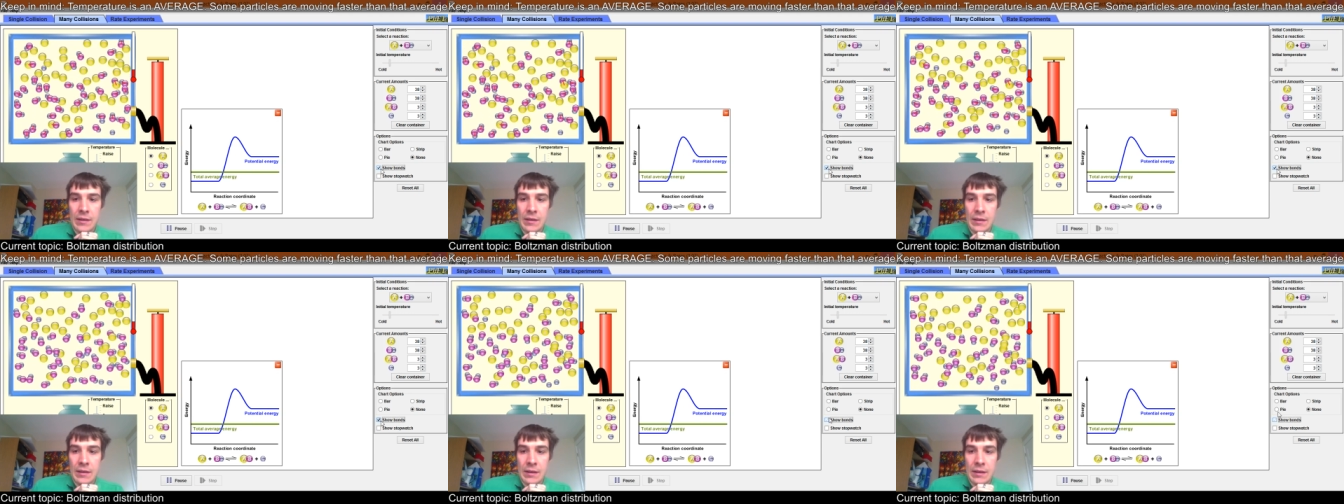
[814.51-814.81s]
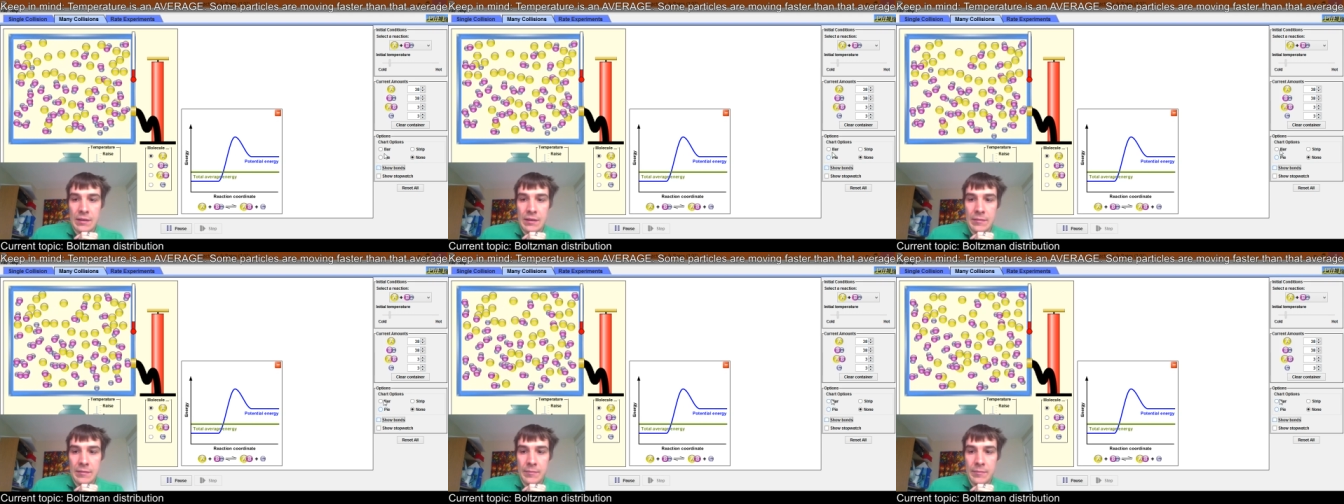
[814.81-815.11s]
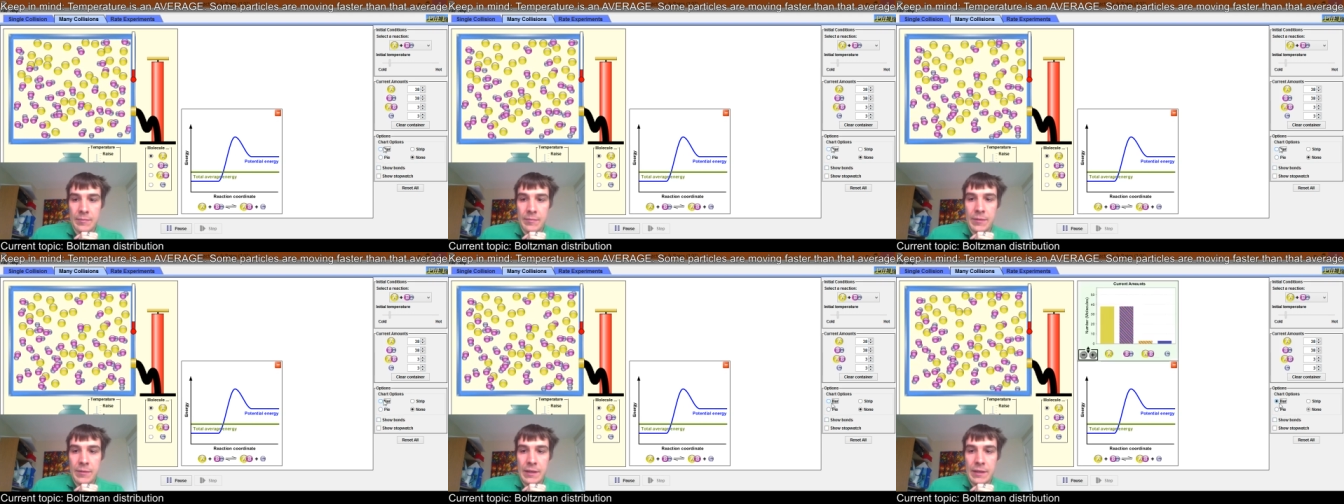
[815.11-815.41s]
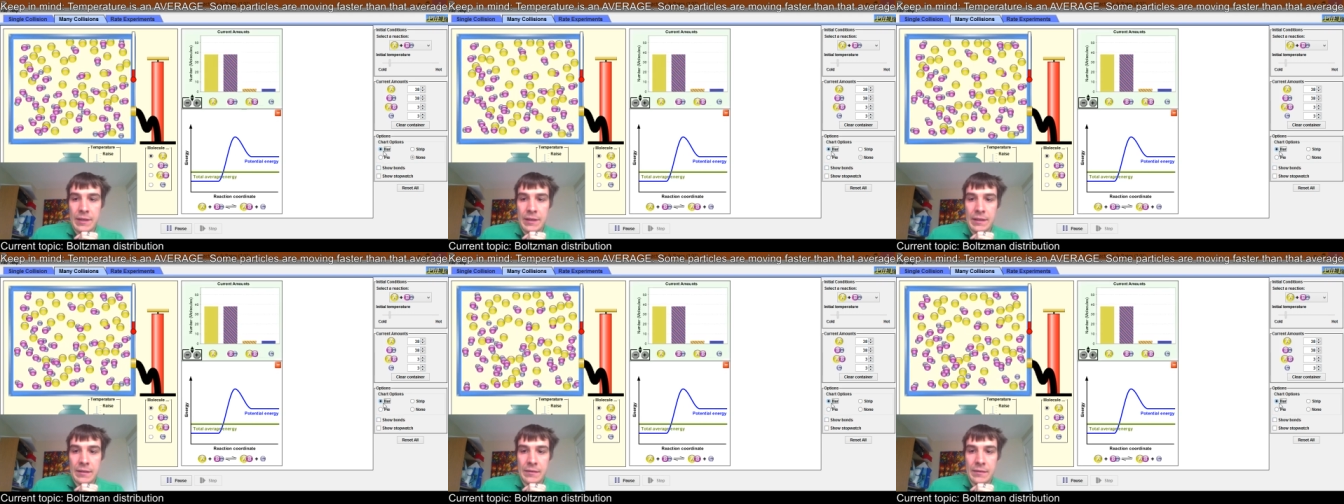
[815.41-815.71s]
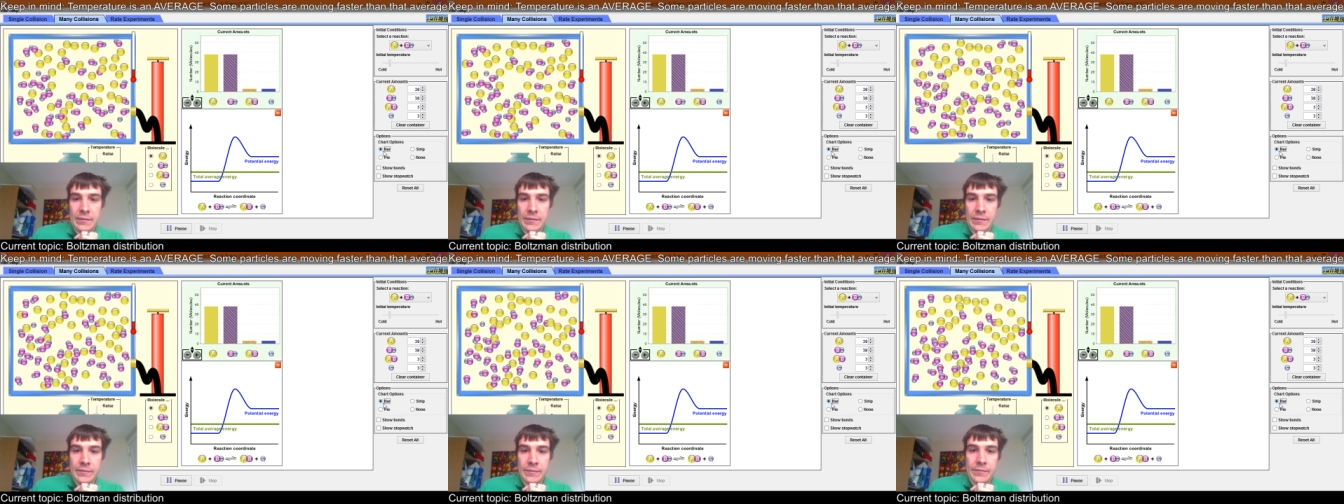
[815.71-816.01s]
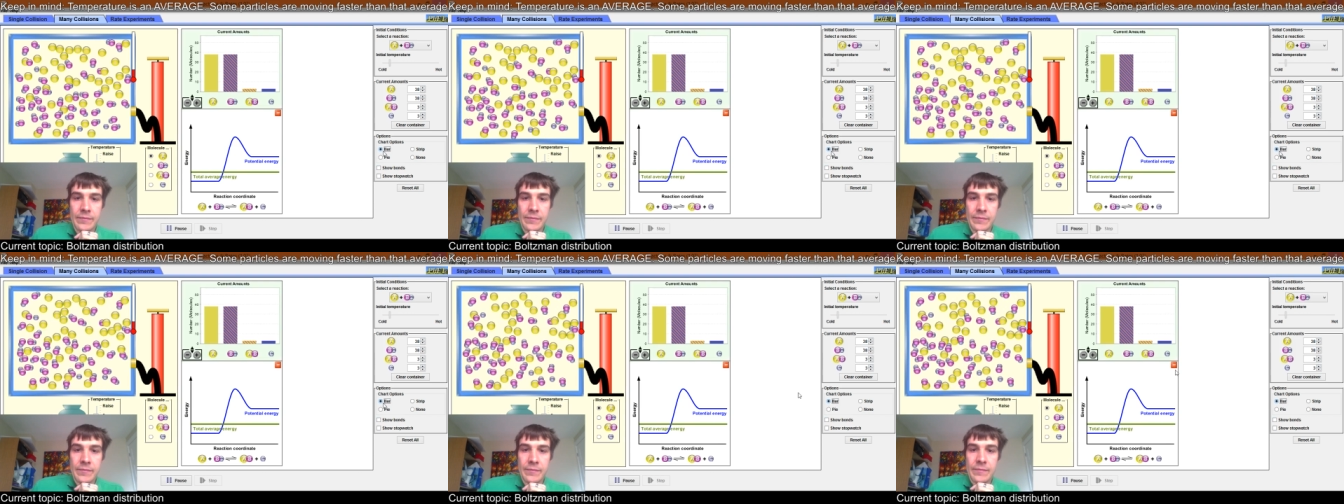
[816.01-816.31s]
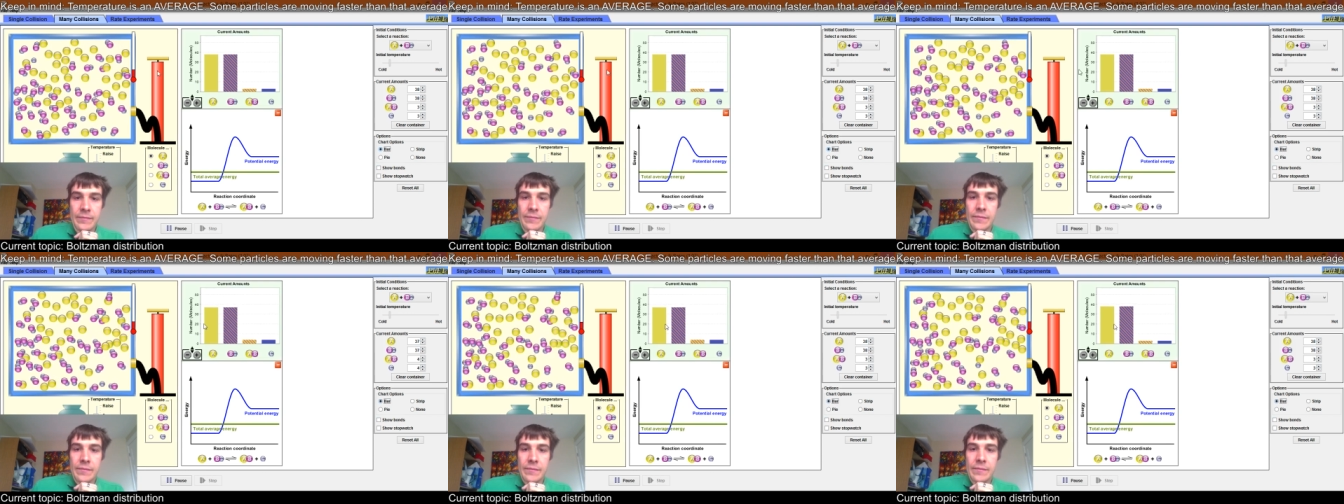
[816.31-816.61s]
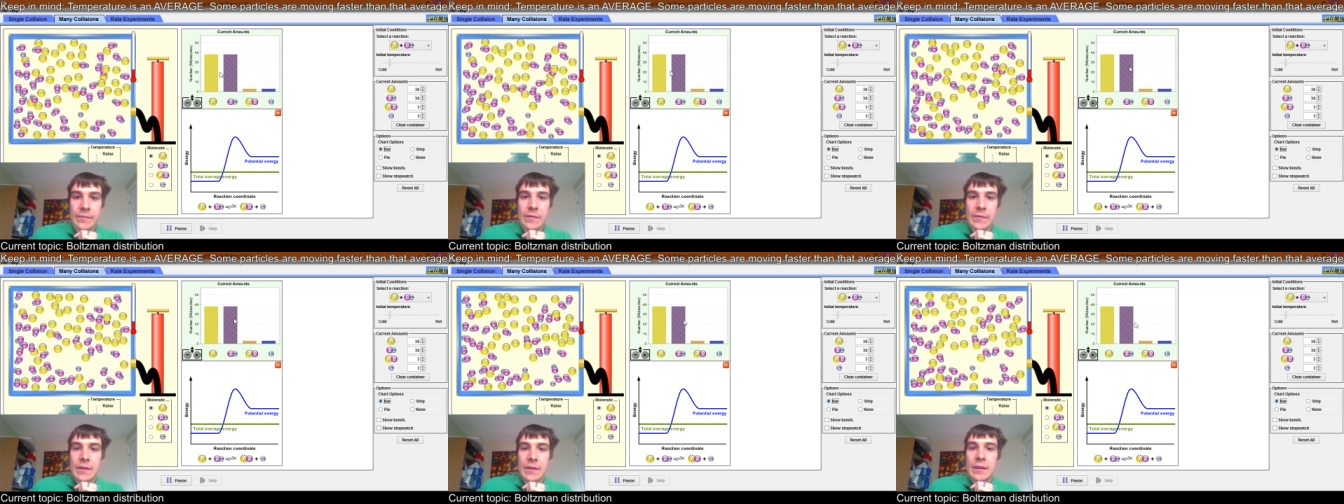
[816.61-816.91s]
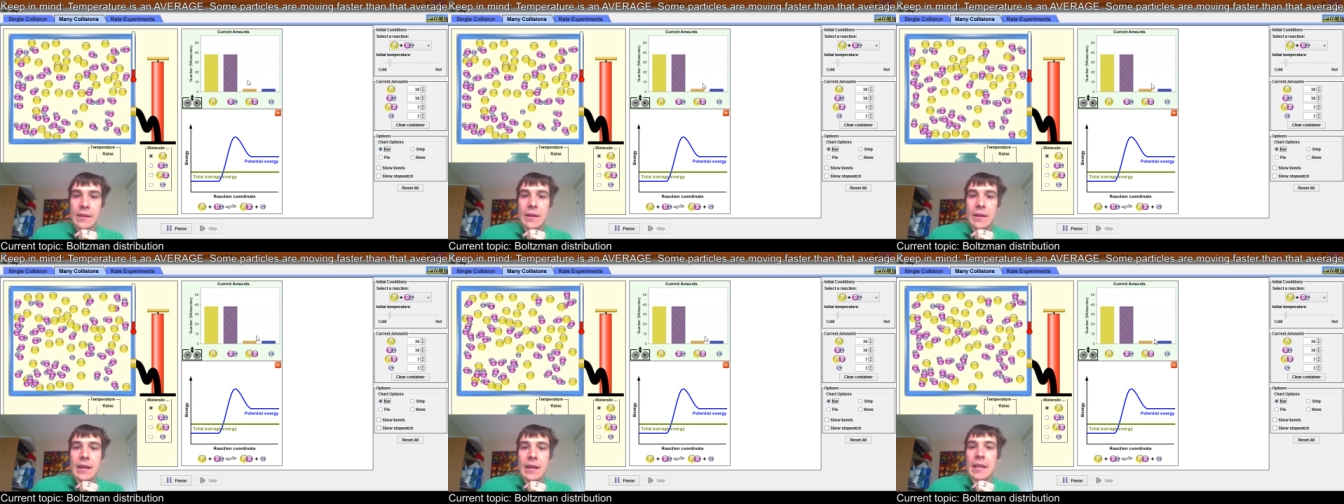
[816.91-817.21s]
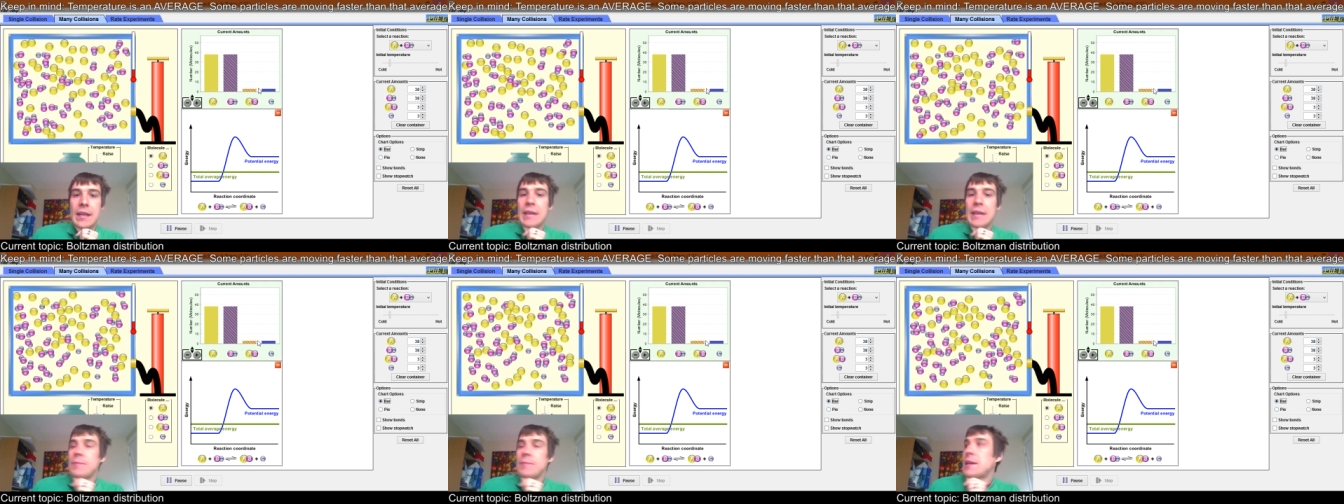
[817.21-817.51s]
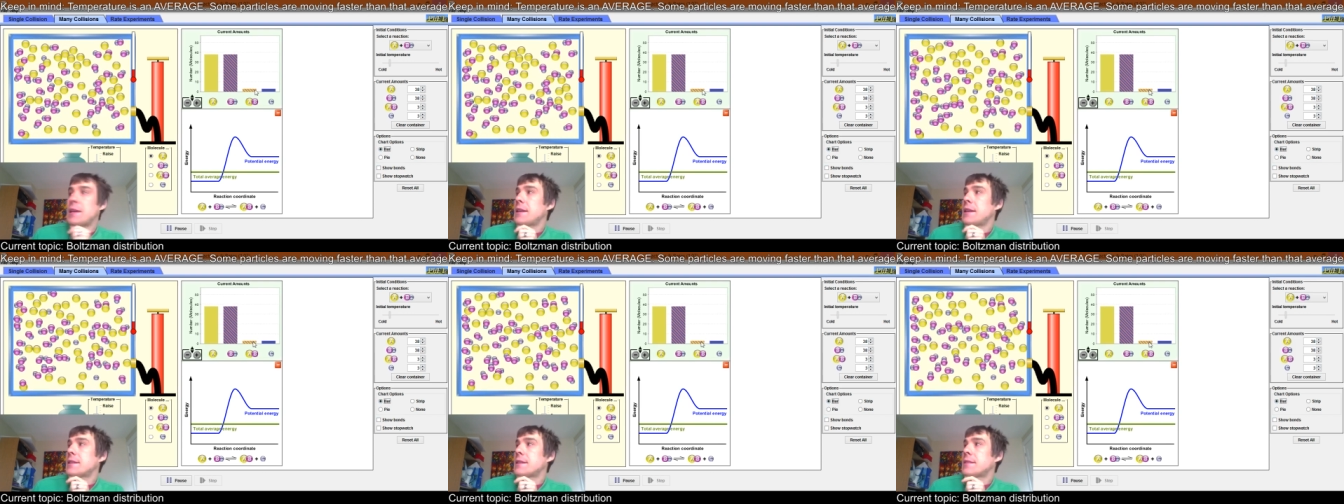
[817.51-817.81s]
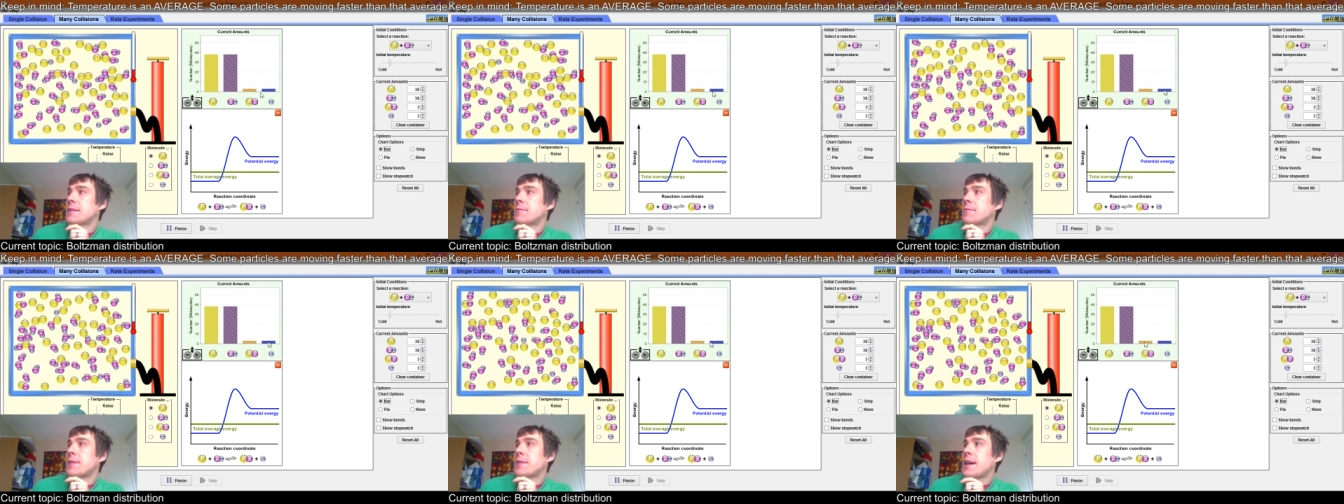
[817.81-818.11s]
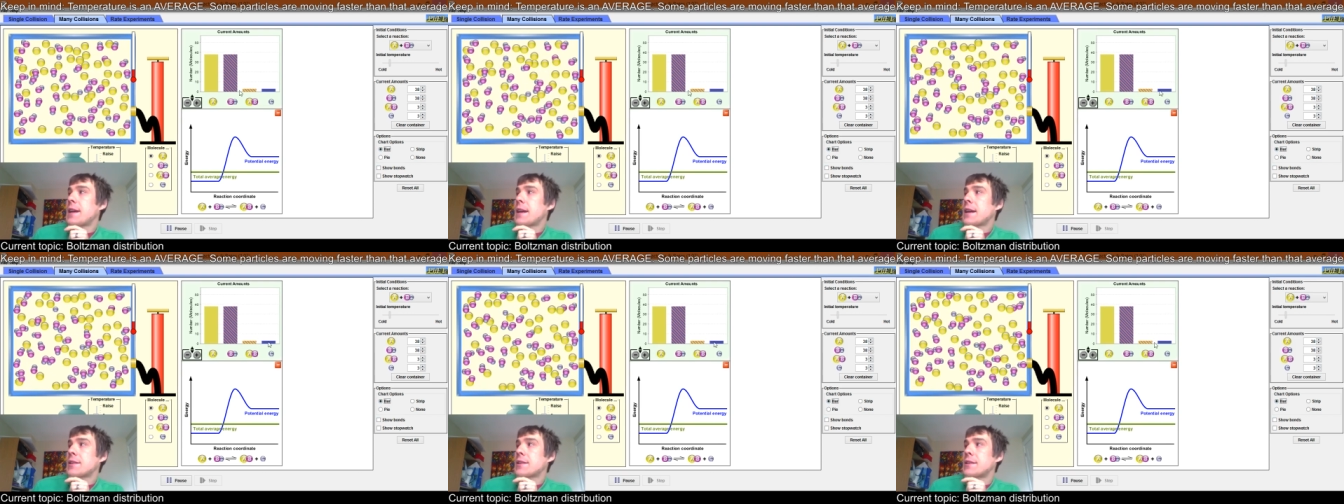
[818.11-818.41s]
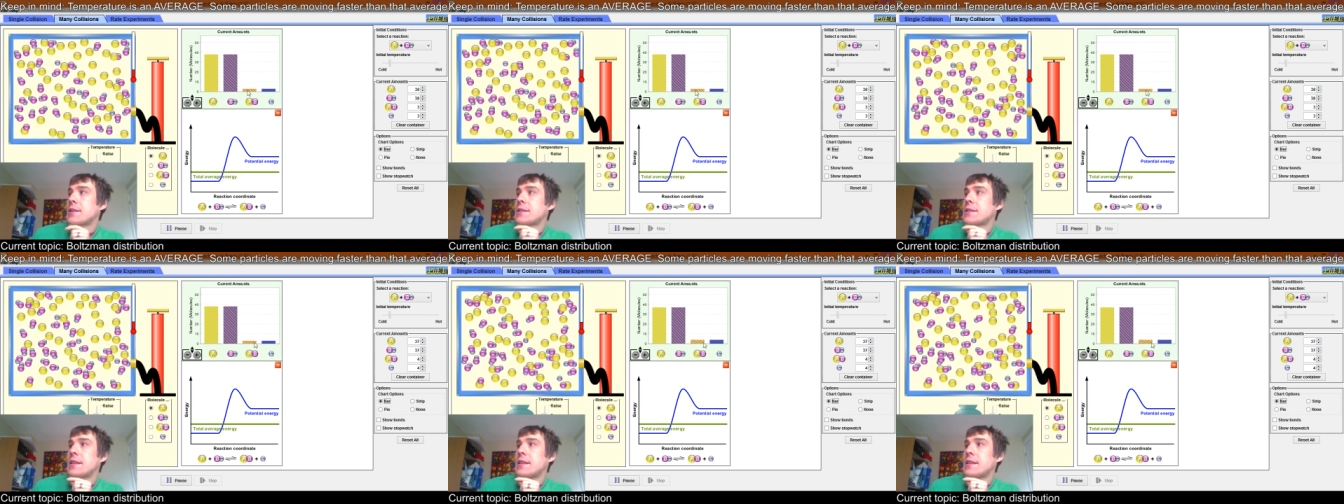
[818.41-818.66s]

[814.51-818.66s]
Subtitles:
but I am getting some reactions.